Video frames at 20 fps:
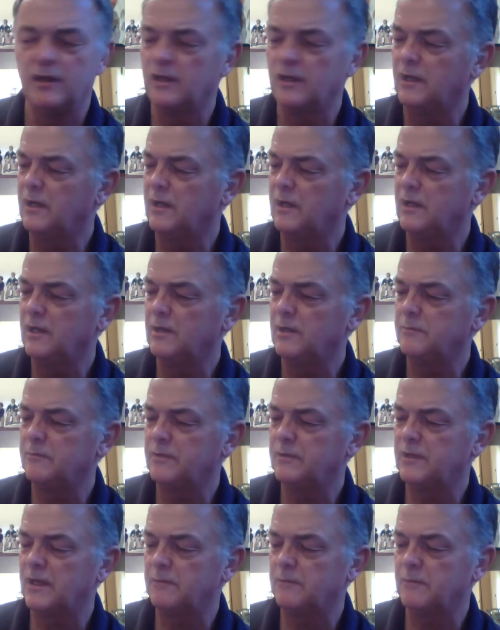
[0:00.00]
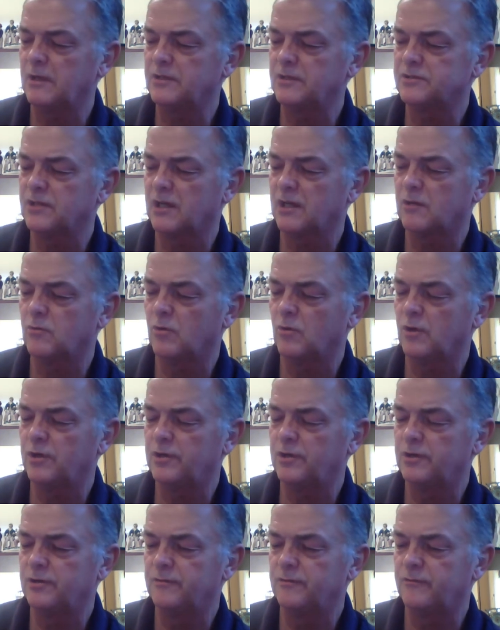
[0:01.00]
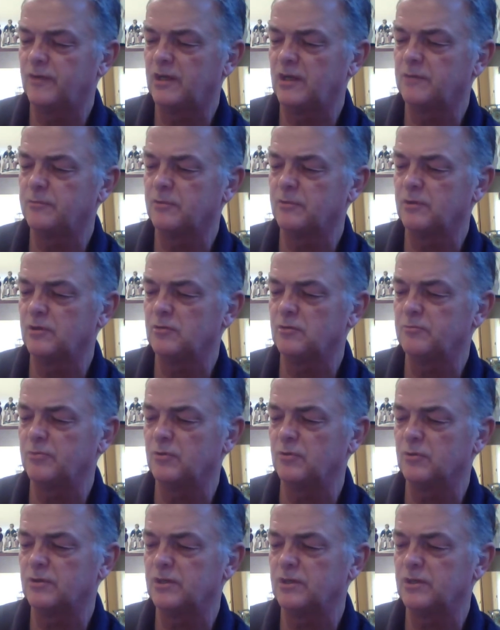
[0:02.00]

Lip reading: and that makes that quite a valuable little book.